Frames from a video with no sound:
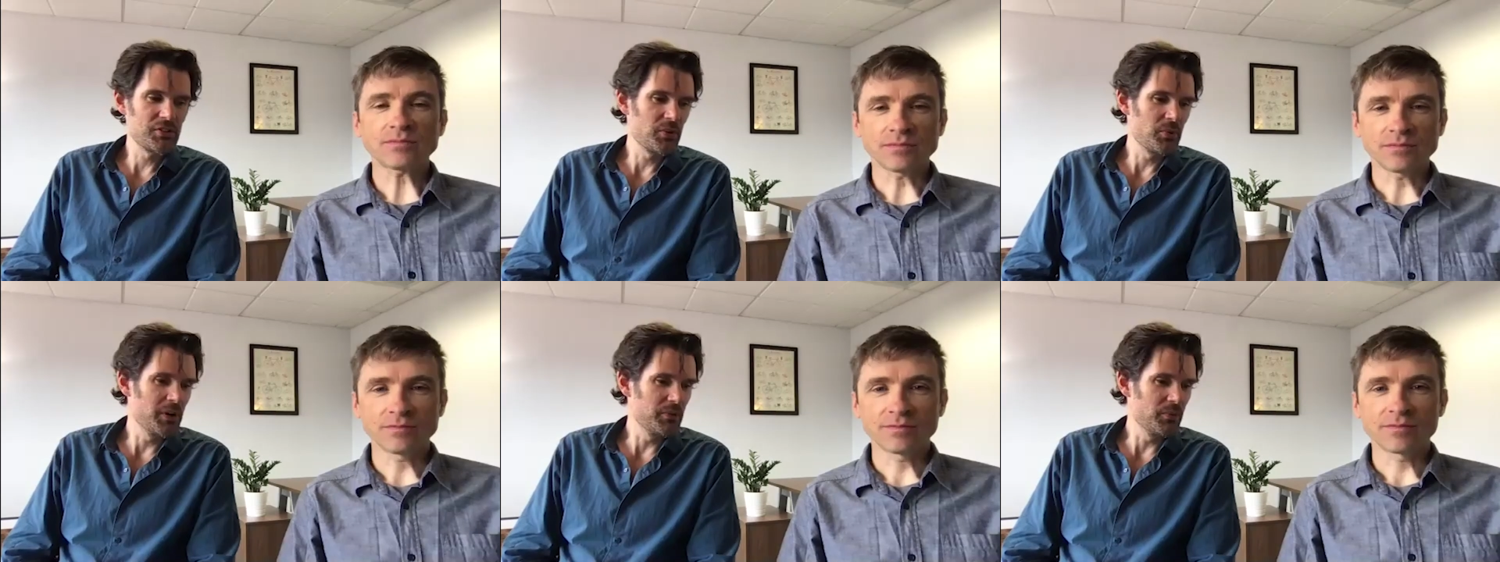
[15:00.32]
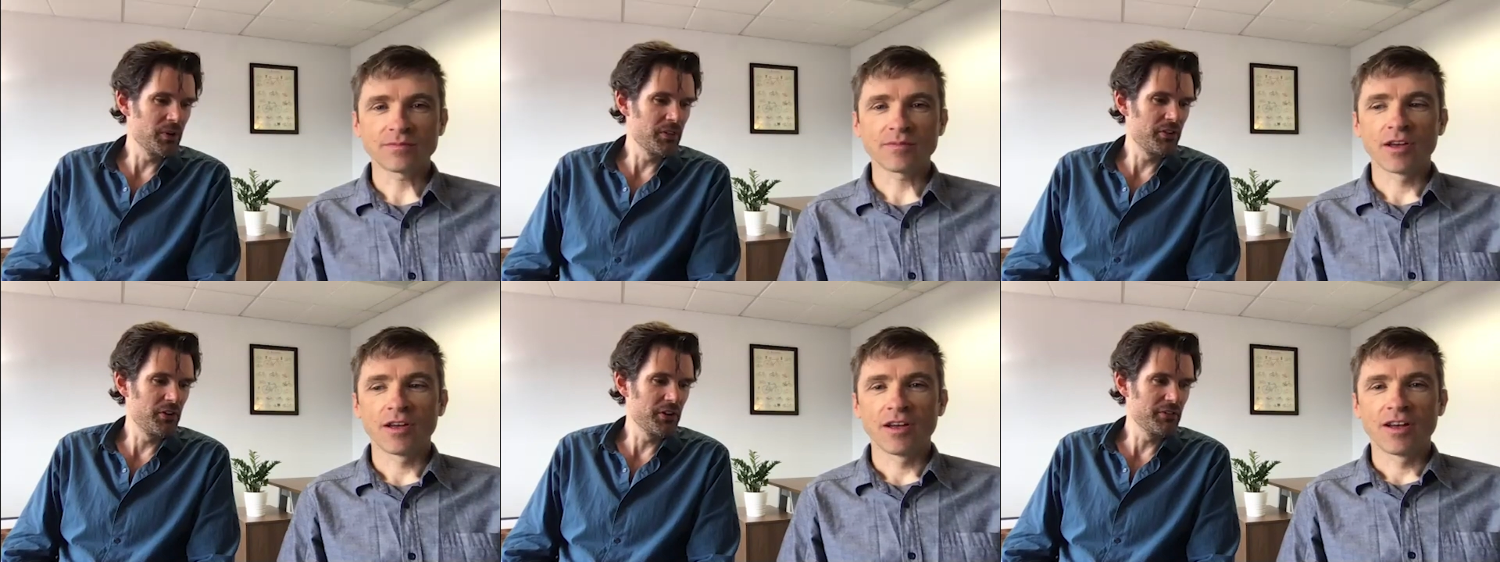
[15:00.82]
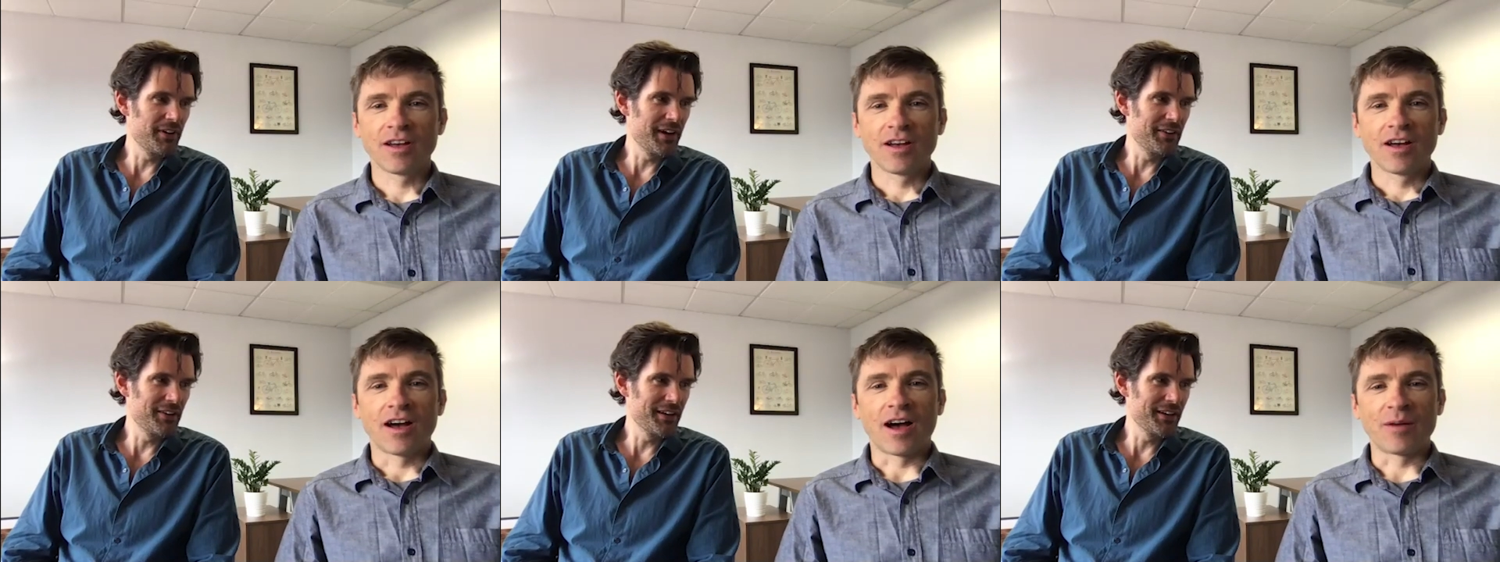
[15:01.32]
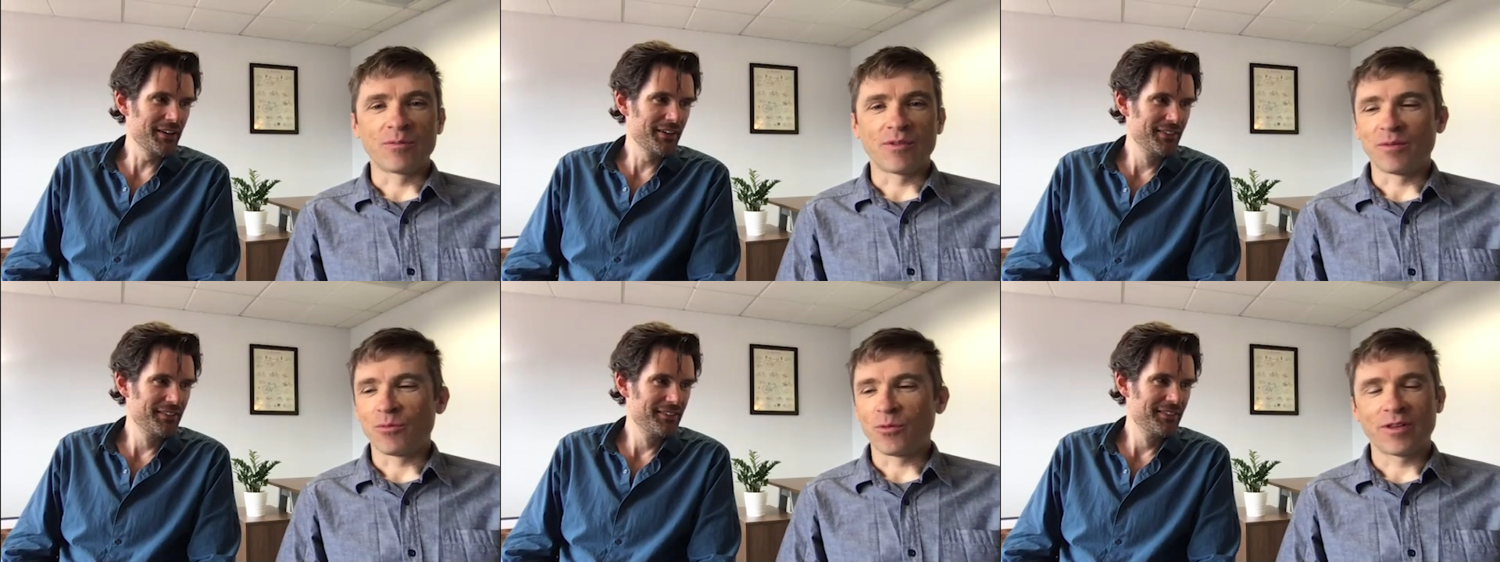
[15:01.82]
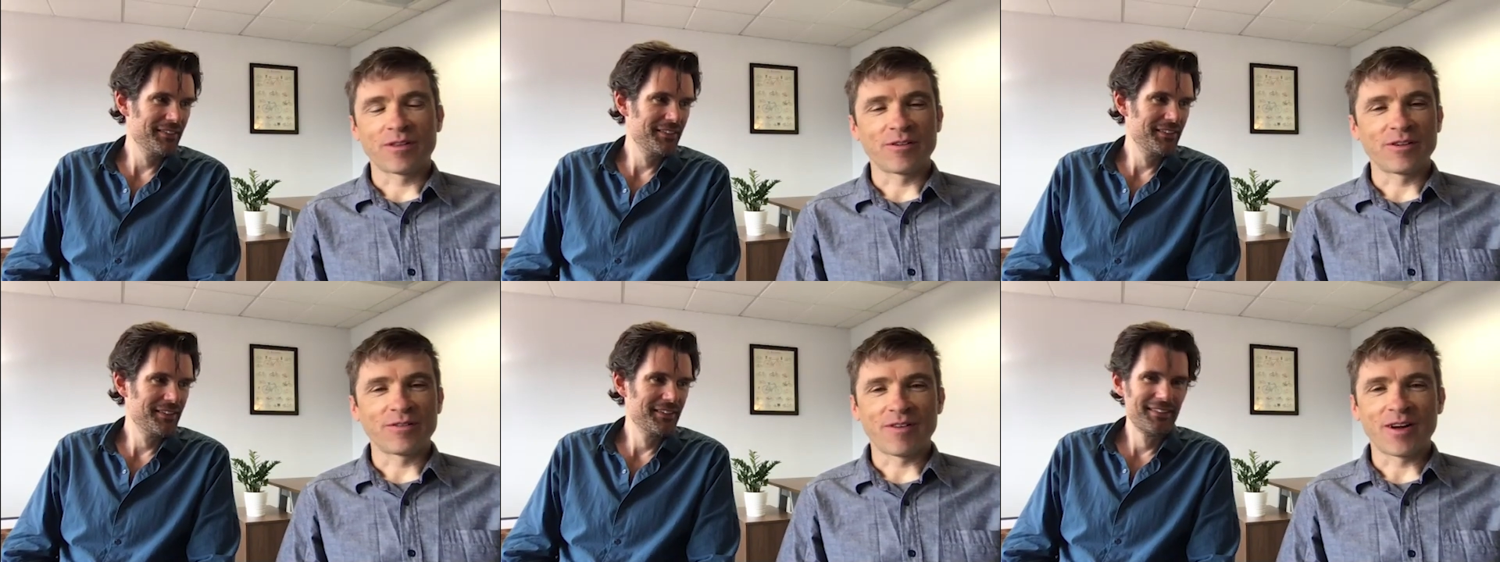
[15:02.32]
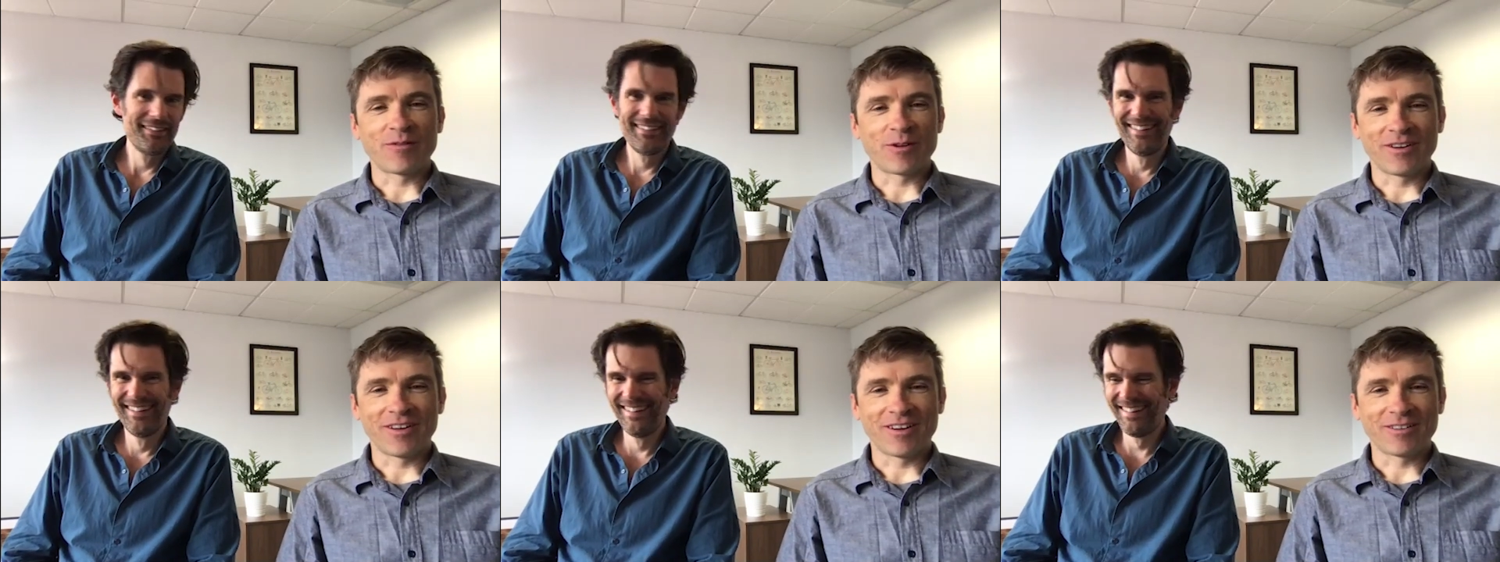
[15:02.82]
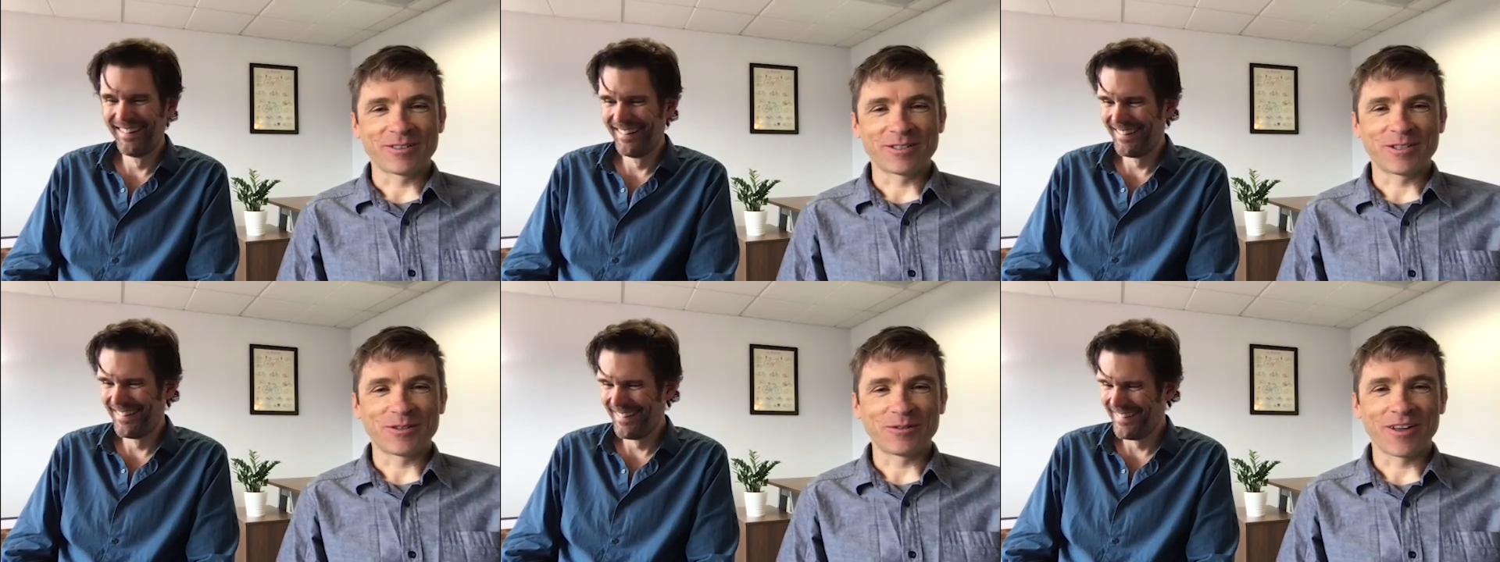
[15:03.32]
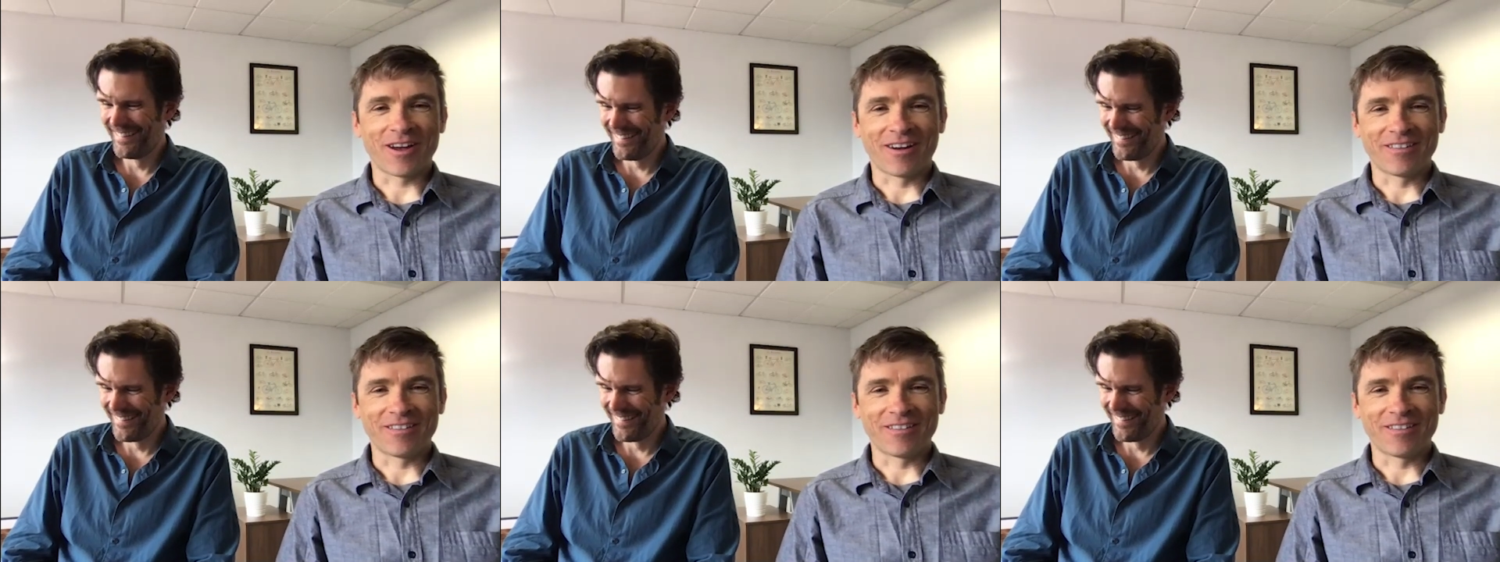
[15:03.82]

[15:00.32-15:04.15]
Speaker 1: you're what, 135
Speaker 2: right now? I'm 135 right now. So yeah.